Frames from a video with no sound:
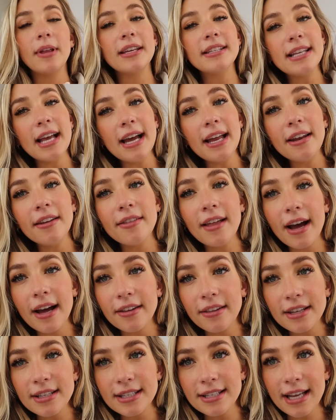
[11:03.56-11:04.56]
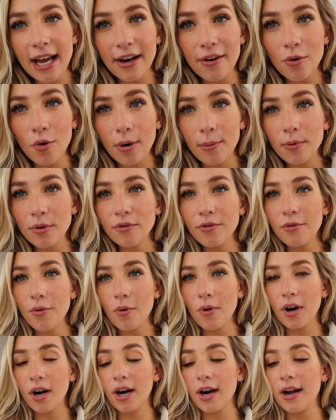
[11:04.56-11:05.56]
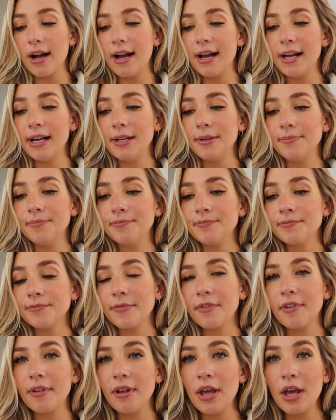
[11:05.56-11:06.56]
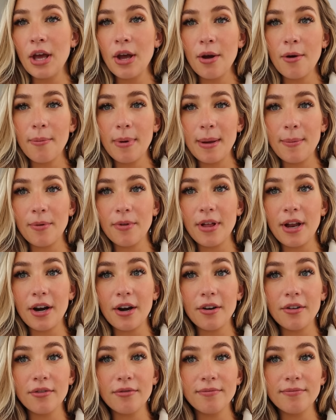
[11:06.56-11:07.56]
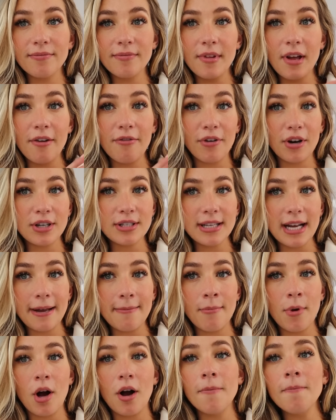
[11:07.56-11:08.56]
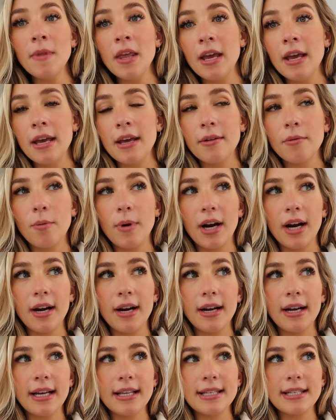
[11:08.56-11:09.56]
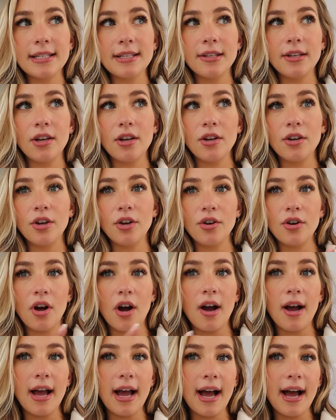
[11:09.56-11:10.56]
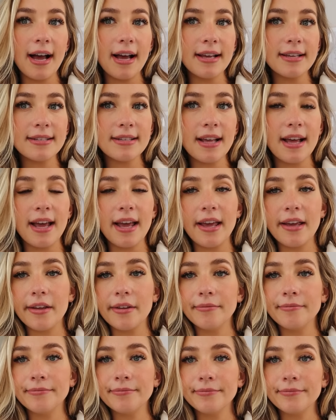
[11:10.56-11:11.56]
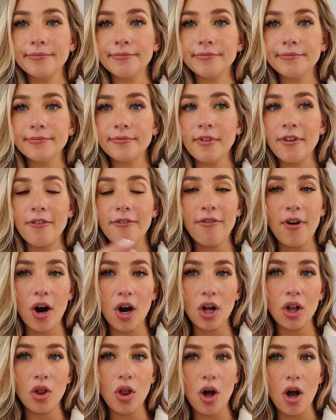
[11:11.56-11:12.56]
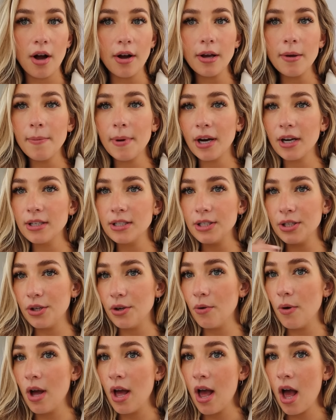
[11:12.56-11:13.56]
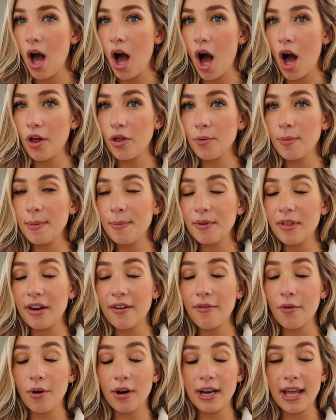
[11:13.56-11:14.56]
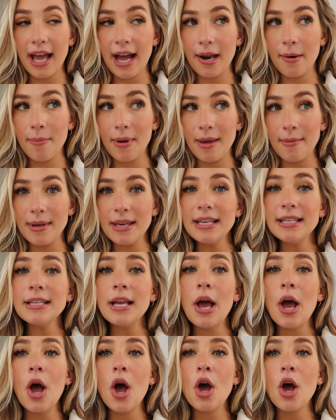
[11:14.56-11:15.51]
they said that this is kind of normal for um, people that are a first time mom where it's you're not as like far along compared to other people that have already had babies.